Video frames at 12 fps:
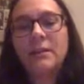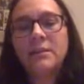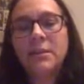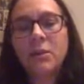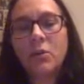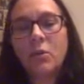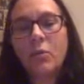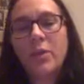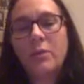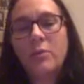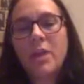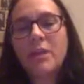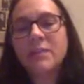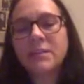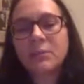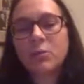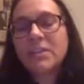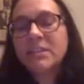So
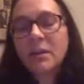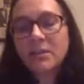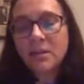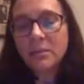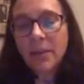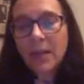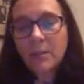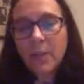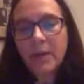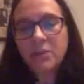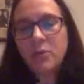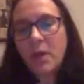we start in a blank page.